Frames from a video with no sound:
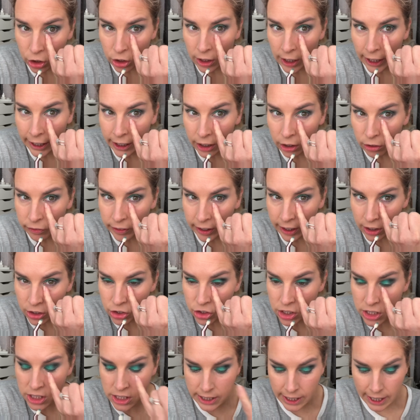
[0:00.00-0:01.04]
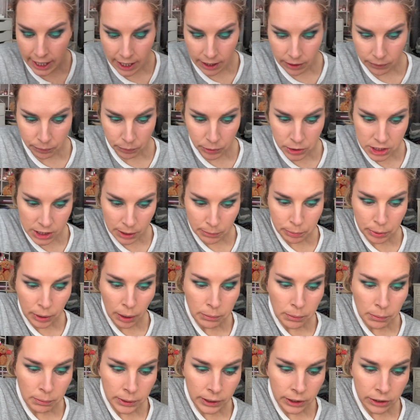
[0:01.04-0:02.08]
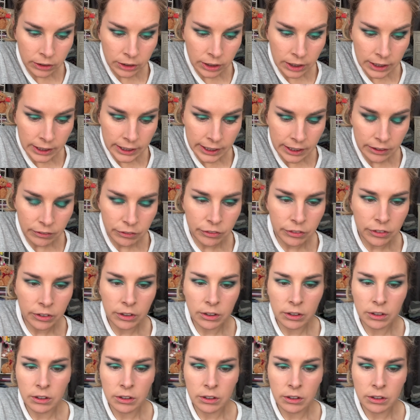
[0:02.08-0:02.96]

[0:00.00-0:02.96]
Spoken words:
light green just there, which I'm probably going to leave.